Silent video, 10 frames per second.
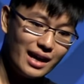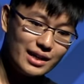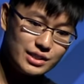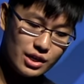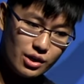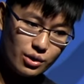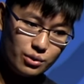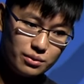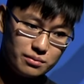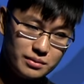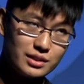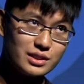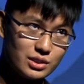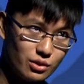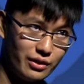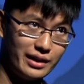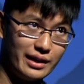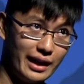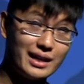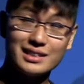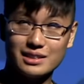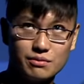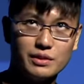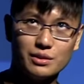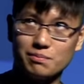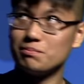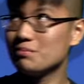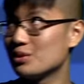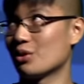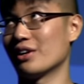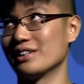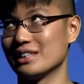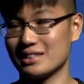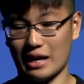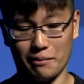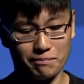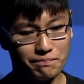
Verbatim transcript: So here's the story, and it's the real story this time,